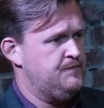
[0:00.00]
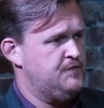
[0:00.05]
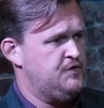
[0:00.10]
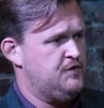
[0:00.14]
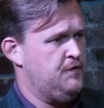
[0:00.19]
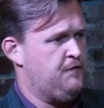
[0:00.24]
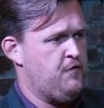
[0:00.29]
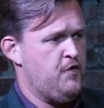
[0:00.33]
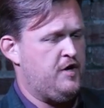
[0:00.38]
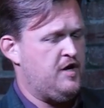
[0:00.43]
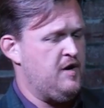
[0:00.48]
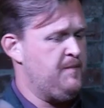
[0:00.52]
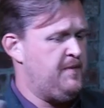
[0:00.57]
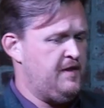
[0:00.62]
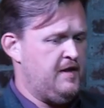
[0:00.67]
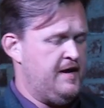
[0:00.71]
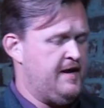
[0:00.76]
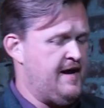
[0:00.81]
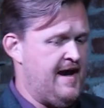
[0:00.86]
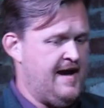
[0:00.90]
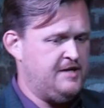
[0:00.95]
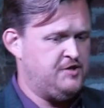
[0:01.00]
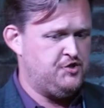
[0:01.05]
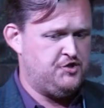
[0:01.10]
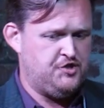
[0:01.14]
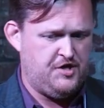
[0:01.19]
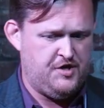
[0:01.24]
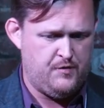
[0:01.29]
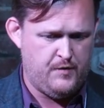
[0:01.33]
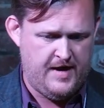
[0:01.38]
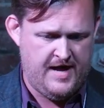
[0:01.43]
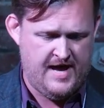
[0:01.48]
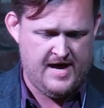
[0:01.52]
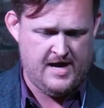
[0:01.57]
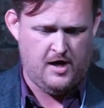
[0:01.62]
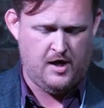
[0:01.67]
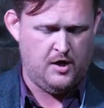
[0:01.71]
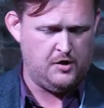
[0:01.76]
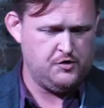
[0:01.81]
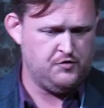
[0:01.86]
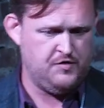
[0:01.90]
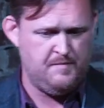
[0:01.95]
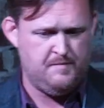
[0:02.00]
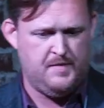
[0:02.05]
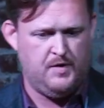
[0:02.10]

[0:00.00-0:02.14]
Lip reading: So for a company like IHG, we had 100